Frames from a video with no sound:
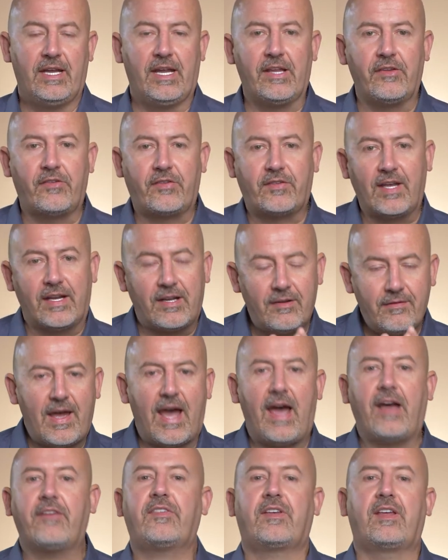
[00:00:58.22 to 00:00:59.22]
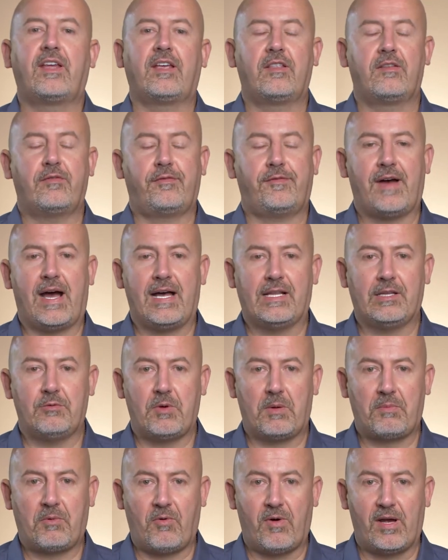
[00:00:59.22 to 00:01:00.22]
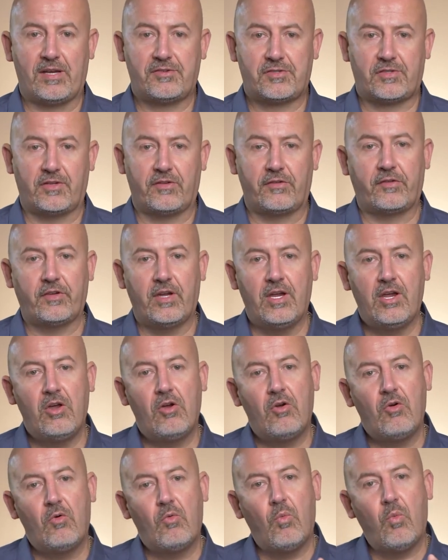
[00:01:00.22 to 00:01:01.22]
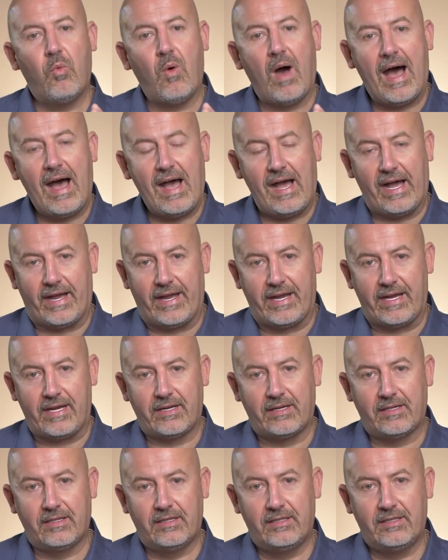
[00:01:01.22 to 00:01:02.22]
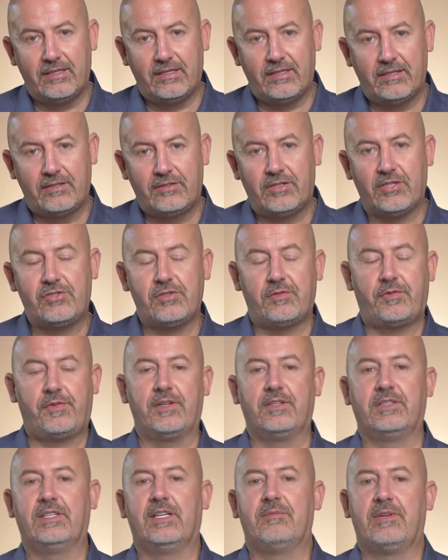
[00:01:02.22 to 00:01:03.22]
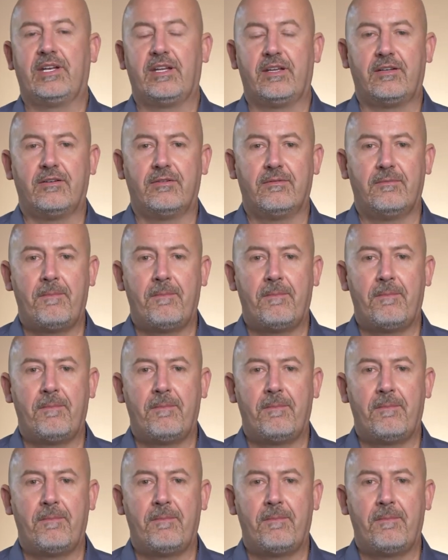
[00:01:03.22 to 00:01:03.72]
Instead of asking the follow up questions, why did you feel limited?